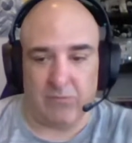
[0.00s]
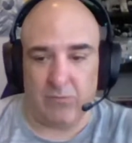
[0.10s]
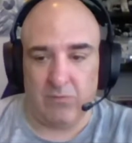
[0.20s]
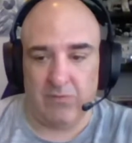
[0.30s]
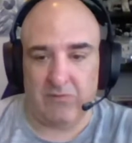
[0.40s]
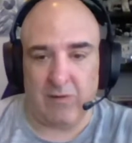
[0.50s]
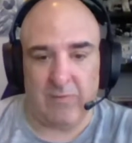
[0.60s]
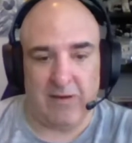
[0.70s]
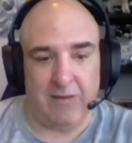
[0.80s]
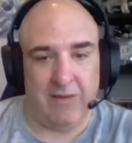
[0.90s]
So we'll always
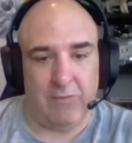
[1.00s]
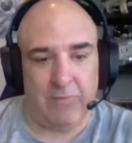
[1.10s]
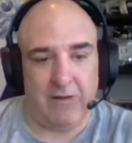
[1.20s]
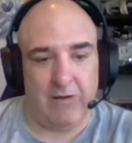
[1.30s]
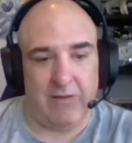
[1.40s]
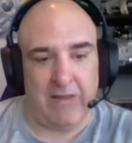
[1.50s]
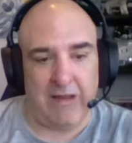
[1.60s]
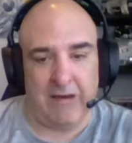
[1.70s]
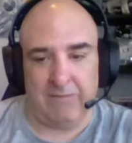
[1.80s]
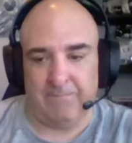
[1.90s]
come in a little bit early
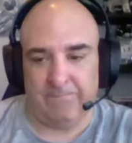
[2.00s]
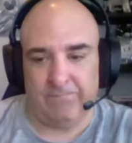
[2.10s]
on